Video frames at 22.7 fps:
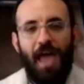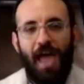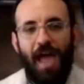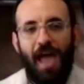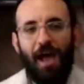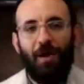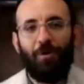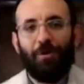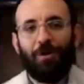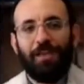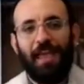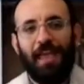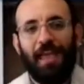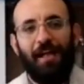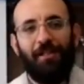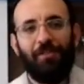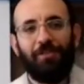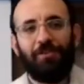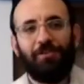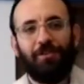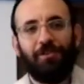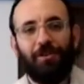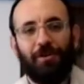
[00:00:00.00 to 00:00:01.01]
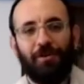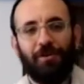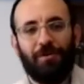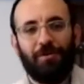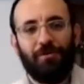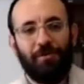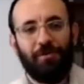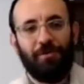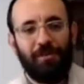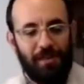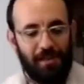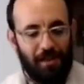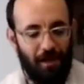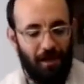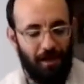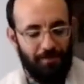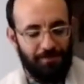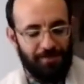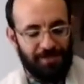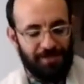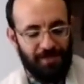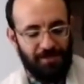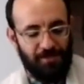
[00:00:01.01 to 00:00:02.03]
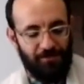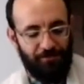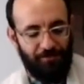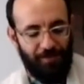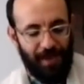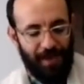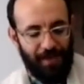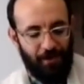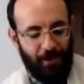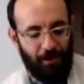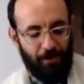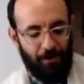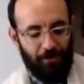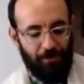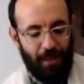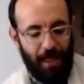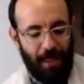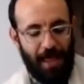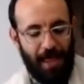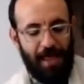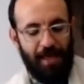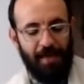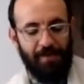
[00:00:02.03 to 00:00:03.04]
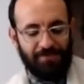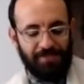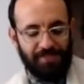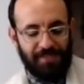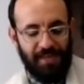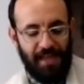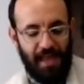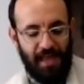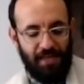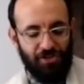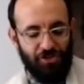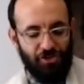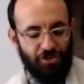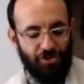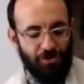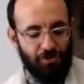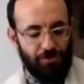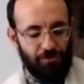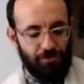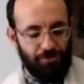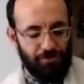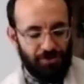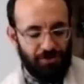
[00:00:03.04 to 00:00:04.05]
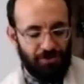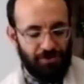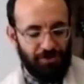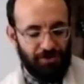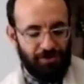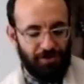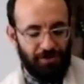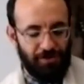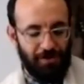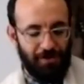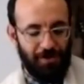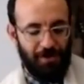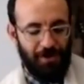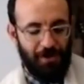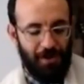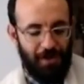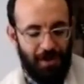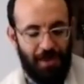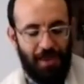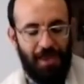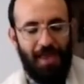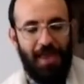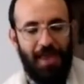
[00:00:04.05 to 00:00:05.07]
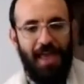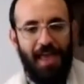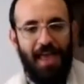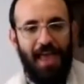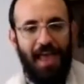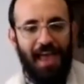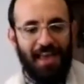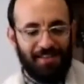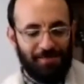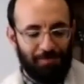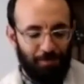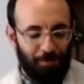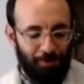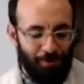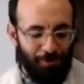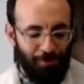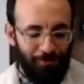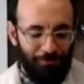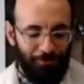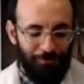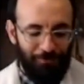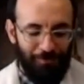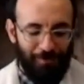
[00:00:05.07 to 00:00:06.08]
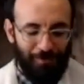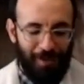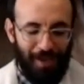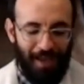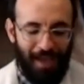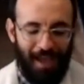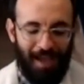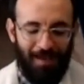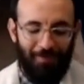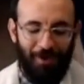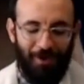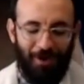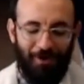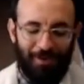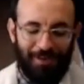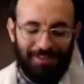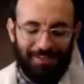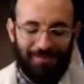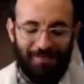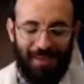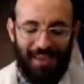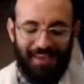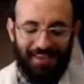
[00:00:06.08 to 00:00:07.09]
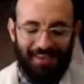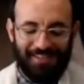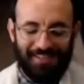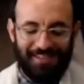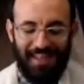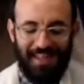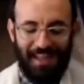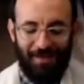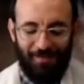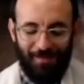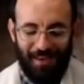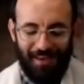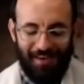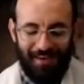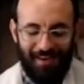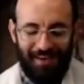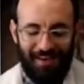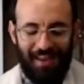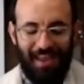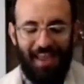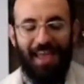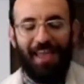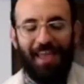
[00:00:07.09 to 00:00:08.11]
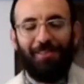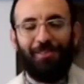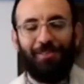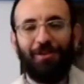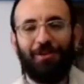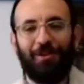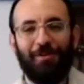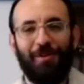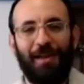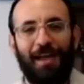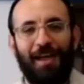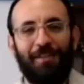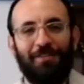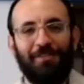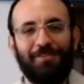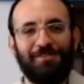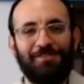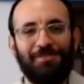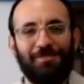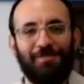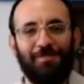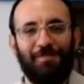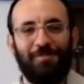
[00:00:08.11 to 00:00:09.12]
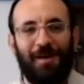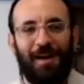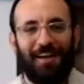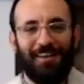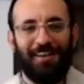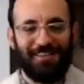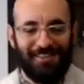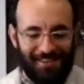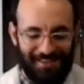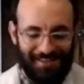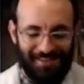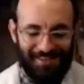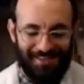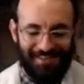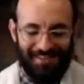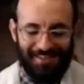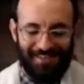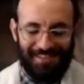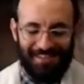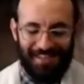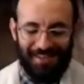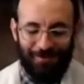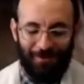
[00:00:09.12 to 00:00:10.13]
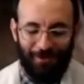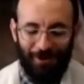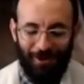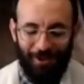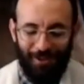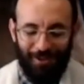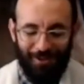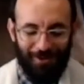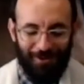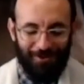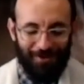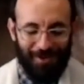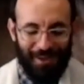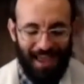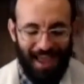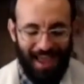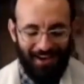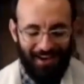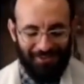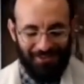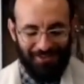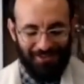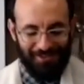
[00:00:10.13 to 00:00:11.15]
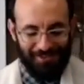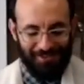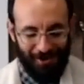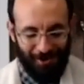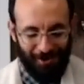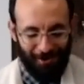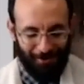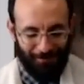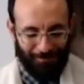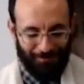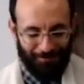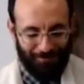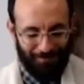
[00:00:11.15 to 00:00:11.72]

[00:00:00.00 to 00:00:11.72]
Our calendar really comes to define our lives as Jews. As proof, I'm going to make a statement and look around the Zoom boxes to see what all your reactions are.